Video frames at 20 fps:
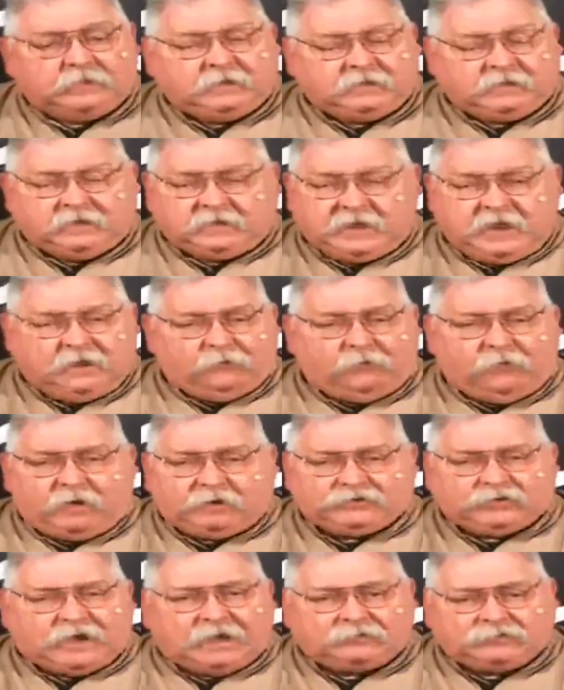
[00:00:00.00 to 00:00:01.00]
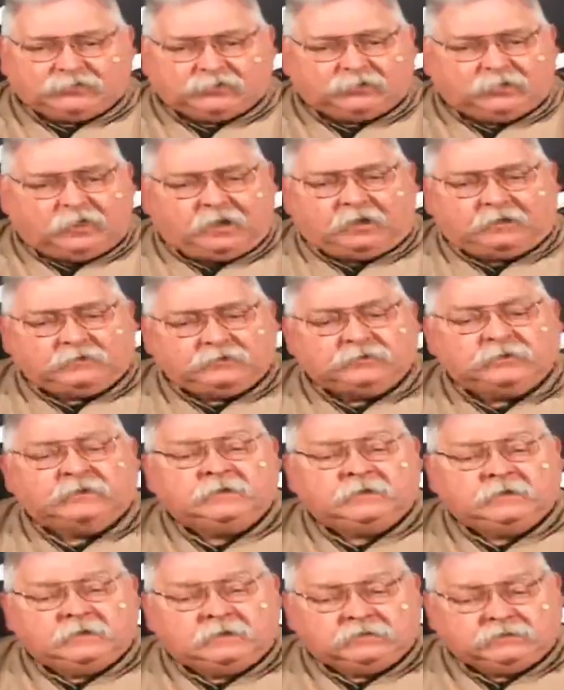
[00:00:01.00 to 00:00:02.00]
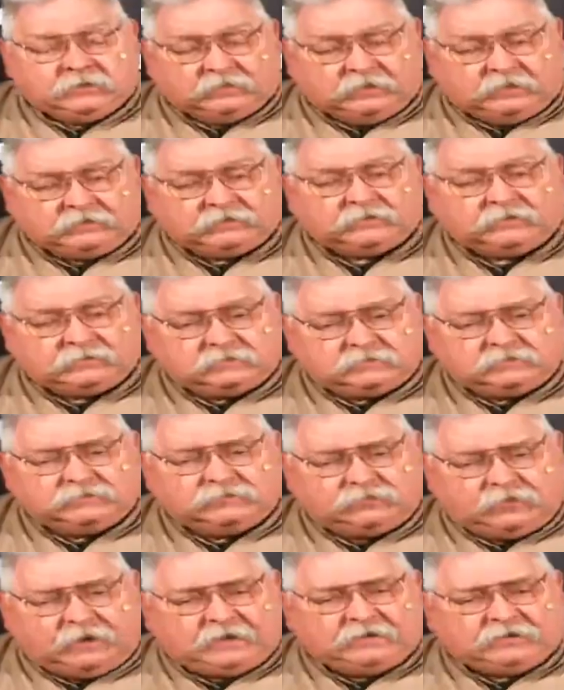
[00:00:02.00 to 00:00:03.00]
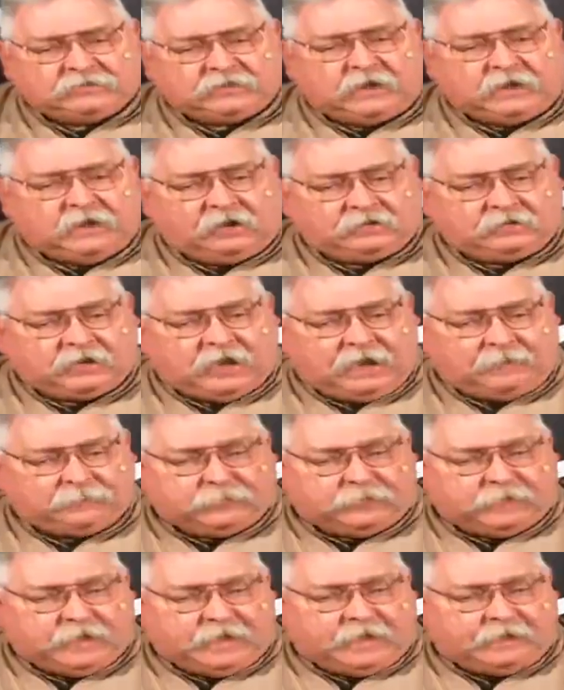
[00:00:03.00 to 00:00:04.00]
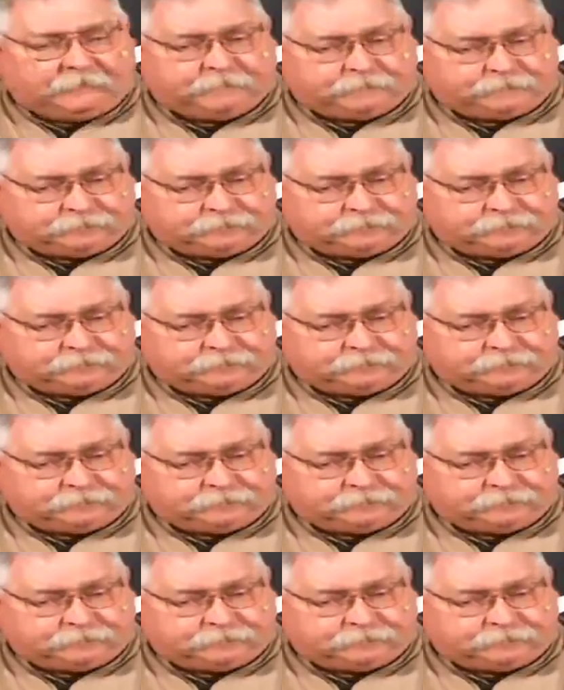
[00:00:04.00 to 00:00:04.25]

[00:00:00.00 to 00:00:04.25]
You can't wash out your lungs. So let's try to stay on top of that.